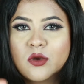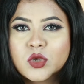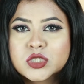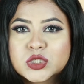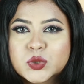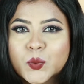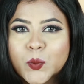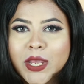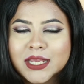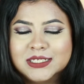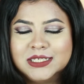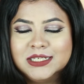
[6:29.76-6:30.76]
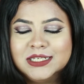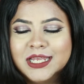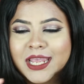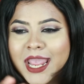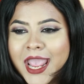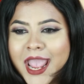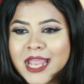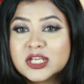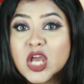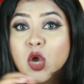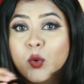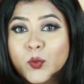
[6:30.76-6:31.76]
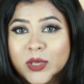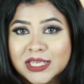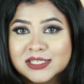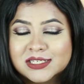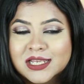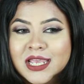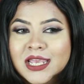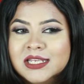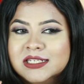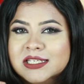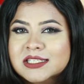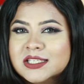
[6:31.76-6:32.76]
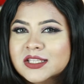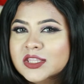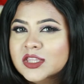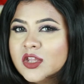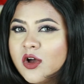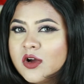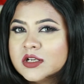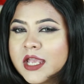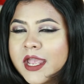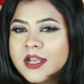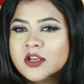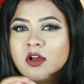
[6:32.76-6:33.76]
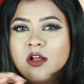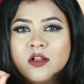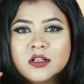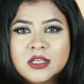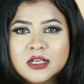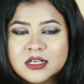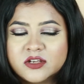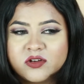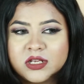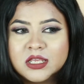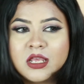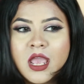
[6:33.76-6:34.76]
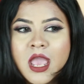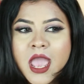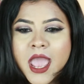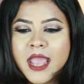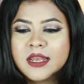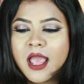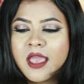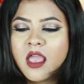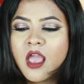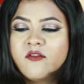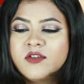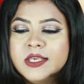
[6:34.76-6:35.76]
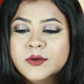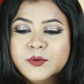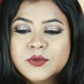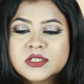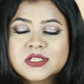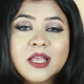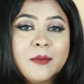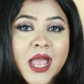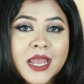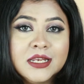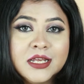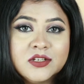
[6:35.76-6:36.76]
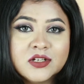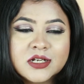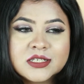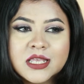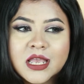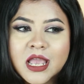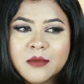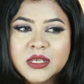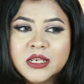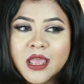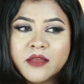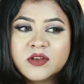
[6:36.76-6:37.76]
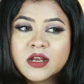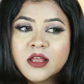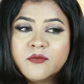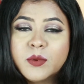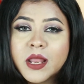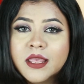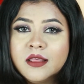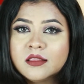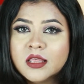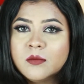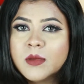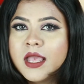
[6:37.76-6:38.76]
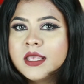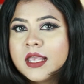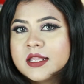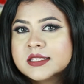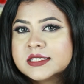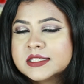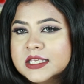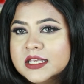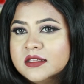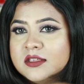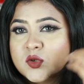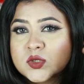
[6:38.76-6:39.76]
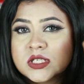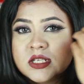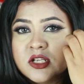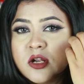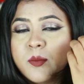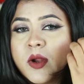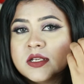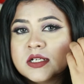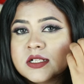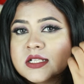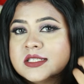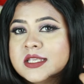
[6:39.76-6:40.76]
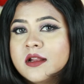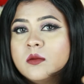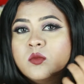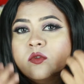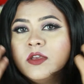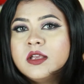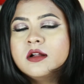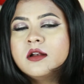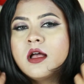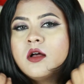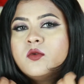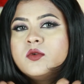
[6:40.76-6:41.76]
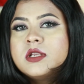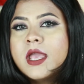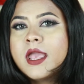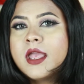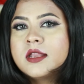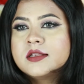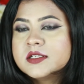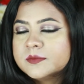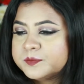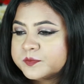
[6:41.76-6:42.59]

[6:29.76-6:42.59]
sweaty and wet. It is not at all glittery. And I have used some highlighters, I mean, after applying them I can see those glitter particles, they are moving around and